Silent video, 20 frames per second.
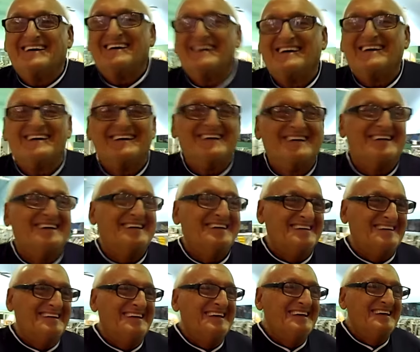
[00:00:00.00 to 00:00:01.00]
in a hot
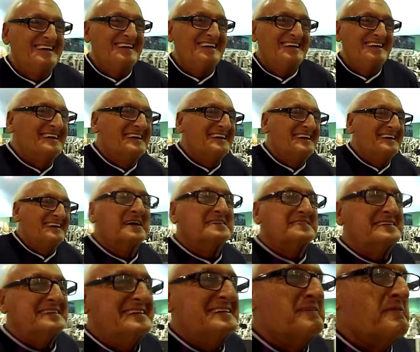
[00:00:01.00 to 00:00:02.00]
tub with a couple of
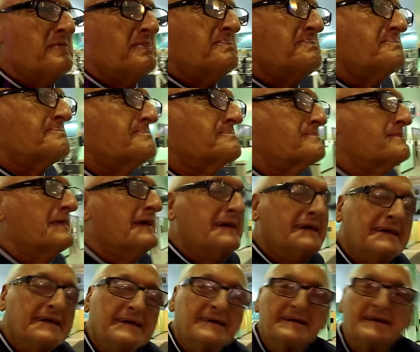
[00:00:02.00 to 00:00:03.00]
well, pretty
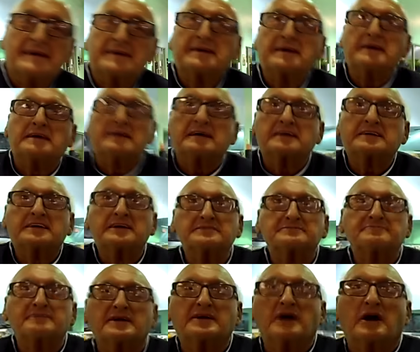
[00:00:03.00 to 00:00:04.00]
females. It, keep, it
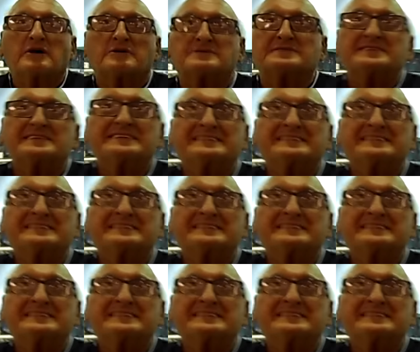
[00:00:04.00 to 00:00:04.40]
keeps me going.